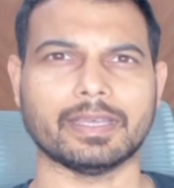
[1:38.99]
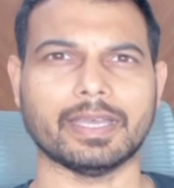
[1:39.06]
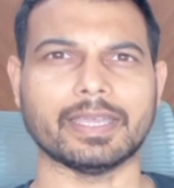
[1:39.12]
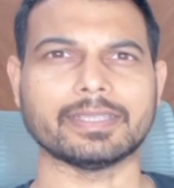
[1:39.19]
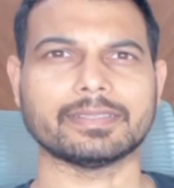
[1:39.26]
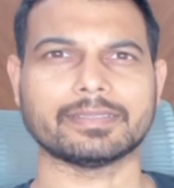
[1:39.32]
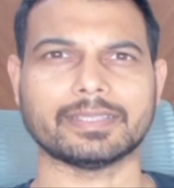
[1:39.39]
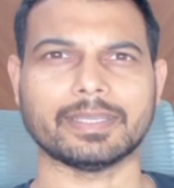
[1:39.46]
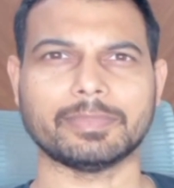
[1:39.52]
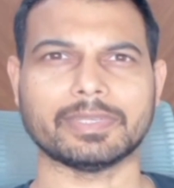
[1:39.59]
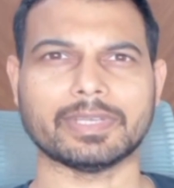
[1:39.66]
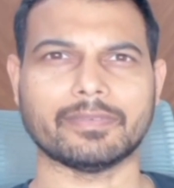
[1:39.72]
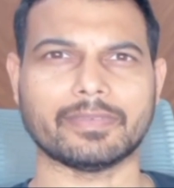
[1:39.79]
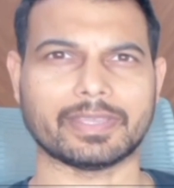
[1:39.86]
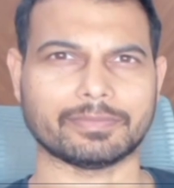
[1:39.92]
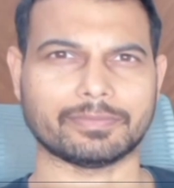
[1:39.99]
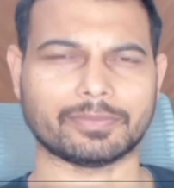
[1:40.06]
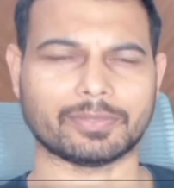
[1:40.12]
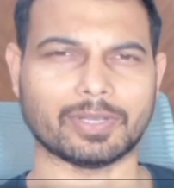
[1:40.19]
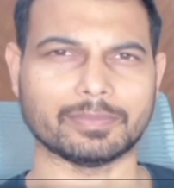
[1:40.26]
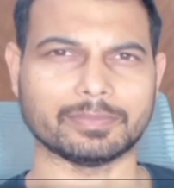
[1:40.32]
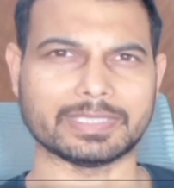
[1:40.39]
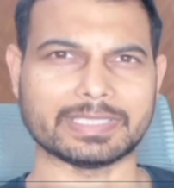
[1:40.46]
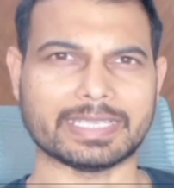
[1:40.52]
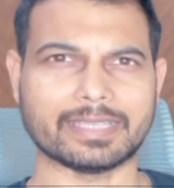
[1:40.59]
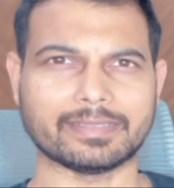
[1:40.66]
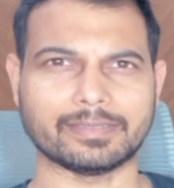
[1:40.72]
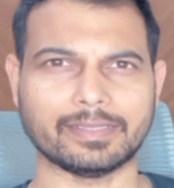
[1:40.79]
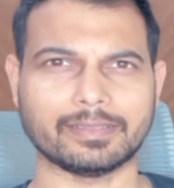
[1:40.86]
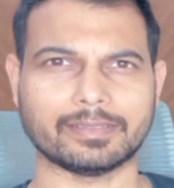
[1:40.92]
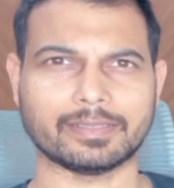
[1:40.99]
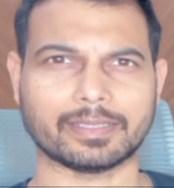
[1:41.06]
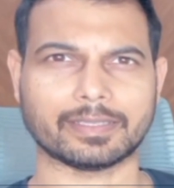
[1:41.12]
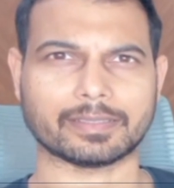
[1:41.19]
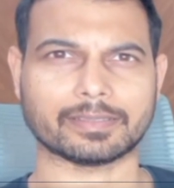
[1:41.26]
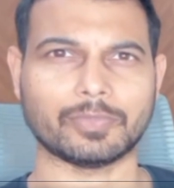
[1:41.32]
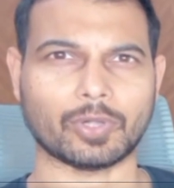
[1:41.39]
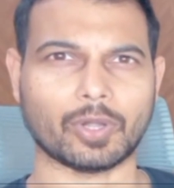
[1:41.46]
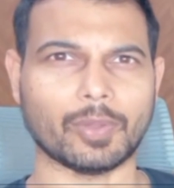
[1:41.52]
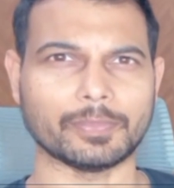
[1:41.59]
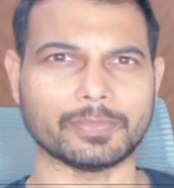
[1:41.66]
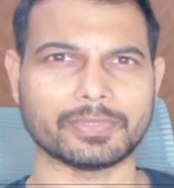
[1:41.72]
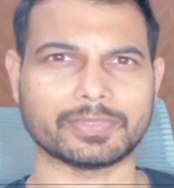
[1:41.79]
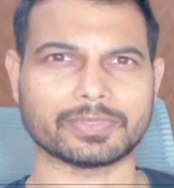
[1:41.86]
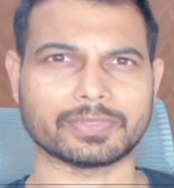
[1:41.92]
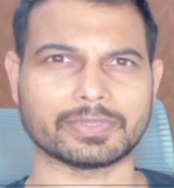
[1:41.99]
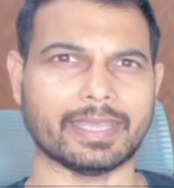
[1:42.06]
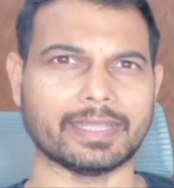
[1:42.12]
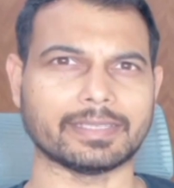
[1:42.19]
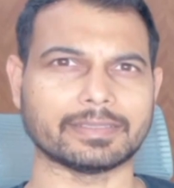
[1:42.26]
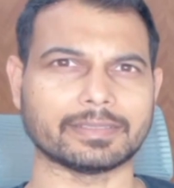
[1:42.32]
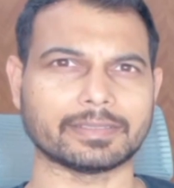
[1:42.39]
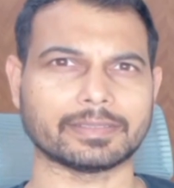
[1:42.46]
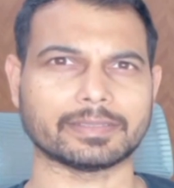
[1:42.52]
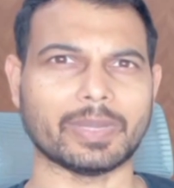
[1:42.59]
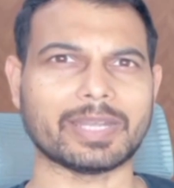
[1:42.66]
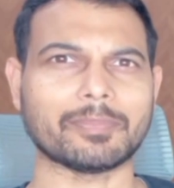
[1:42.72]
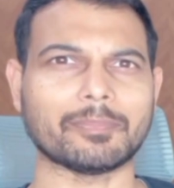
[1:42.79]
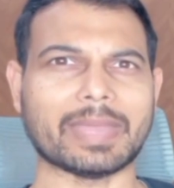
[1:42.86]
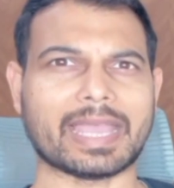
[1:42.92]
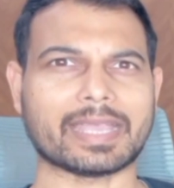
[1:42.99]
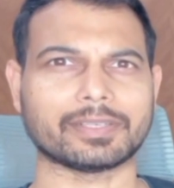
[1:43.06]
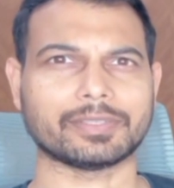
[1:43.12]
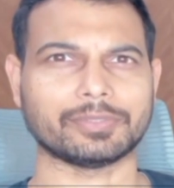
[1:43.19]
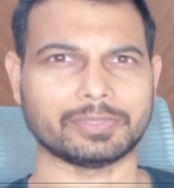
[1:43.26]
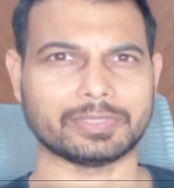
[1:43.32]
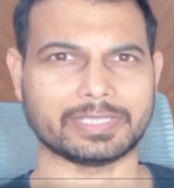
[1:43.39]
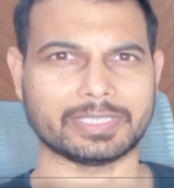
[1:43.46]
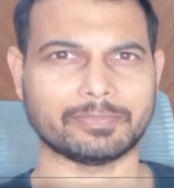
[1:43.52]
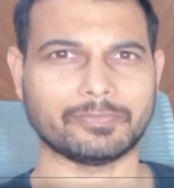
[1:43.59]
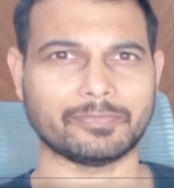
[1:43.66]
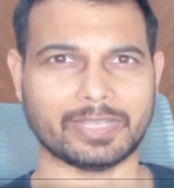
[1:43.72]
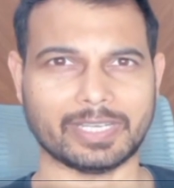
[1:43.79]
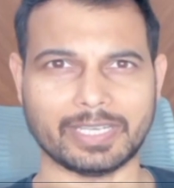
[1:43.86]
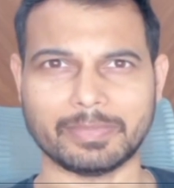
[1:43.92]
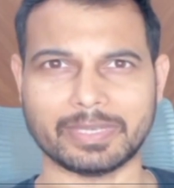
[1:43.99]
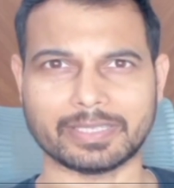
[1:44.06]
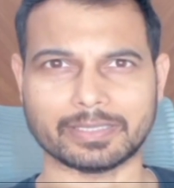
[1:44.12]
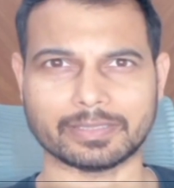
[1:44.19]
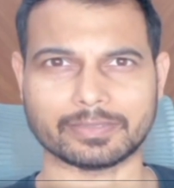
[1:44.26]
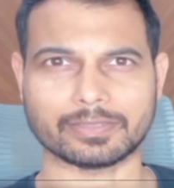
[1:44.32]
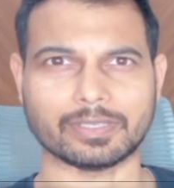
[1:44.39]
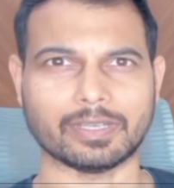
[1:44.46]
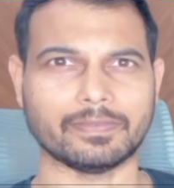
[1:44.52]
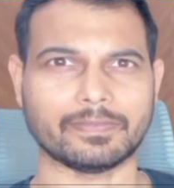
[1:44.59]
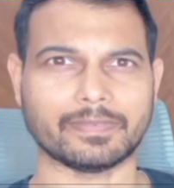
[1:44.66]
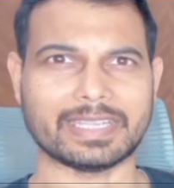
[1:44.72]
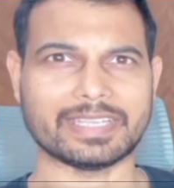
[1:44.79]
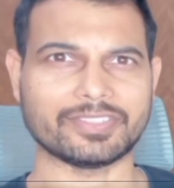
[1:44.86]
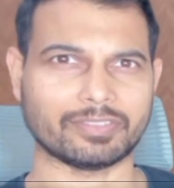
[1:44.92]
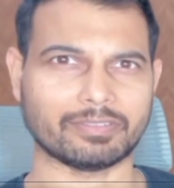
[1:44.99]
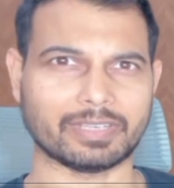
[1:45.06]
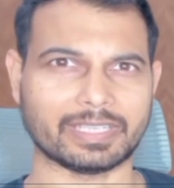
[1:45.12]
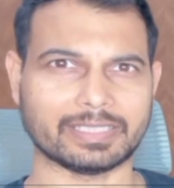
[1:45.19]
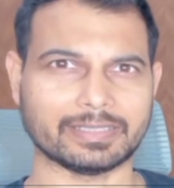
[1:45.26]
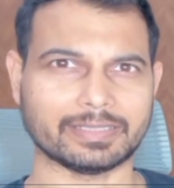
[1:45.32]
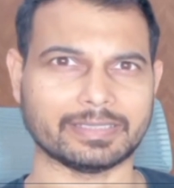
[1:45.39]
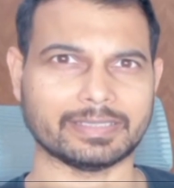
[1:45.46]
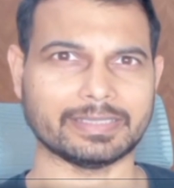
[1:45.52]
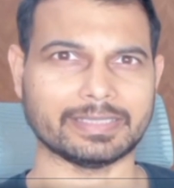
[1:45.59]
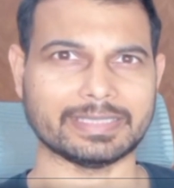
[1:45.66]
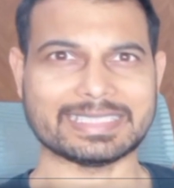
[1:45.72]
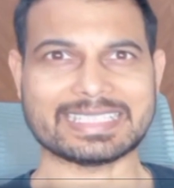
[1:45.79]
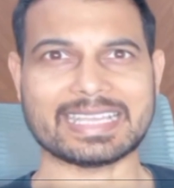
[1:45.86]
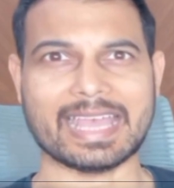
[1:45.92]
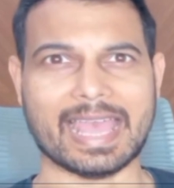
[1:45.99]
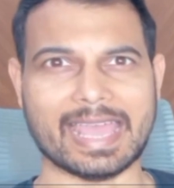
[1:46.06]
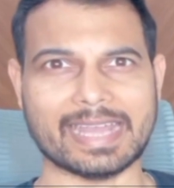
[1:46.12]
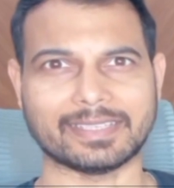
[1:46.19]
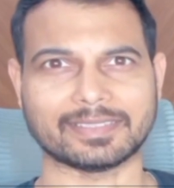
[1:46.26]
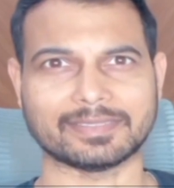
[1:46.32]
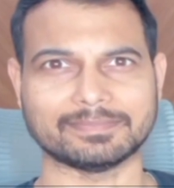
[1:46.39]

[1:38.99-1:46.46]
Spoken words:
I stepped away from the agentic prompts and went back to the fundamentals of engineering in CAD.